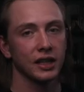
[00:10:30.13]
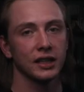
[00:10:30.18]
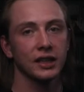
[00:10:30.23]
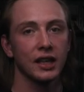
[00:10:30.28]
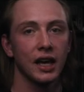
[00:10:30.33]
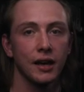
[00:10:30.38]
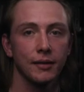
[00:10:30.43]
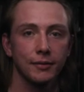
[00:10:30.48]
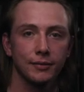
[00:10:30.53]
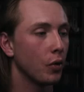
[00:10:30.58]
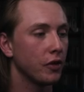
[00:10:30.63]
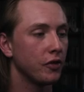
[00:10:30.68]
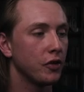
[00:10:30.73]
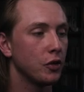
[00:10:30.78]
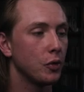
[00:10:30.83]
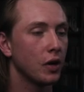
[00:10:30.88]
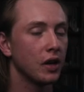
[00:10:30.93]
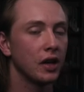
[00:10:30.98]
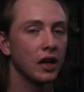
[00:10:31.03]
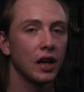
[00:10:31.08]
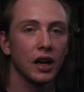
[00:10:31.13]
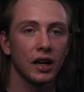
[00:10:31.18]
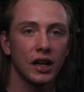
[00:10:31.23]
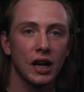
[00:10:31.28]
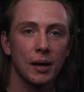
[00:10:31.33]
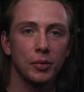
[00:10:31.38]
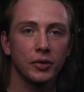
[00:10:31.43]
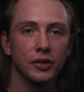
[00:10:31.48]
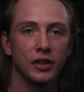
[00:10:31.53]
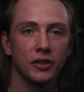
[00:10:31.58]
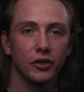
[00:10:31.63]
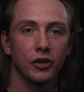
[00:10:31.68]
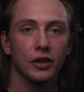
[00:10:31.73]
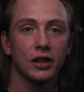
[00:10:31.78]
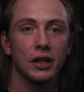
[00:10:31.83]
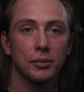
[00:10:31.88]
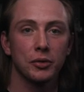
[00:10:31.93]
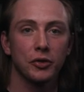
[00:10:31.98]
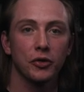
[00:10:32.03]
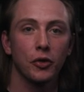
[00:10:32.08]
like that. What if you want a couple different
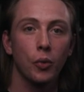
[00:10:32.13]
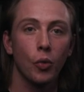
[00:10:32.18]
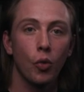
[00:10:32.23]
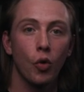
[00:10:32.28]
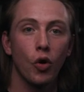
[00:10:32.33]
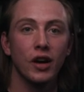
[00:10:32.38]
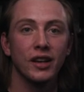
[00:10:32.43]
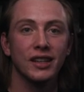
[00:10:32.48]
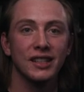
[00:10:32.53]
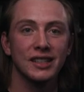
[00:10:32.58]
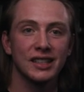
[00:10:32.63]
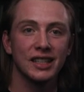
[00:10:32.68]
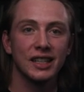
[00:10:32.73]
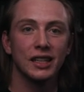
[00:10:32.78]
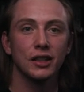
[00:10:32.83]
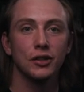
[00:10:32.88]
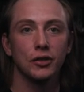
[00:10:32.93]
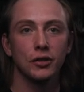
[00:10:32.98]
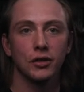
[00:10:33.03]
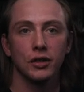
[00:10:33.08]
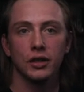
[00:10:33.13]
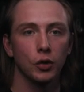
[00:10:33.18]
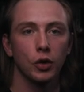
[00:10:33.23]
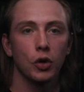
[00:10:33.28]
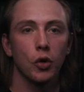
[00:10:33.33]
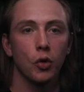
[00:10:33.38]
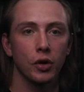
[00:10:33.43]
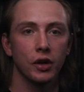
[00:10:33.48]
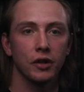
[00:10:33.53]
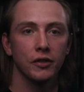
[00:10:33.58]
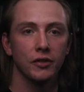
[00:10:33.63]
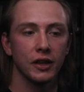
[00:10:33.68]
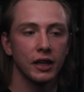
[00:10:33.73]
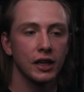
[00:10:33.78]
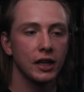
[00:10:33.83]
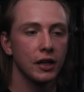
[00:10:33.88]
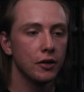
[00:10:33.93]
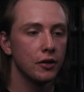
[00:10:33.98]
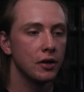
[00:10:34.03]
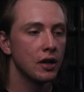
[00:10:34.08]
clips from one single recorded
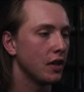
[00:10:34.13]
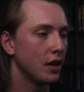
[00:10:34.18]
video?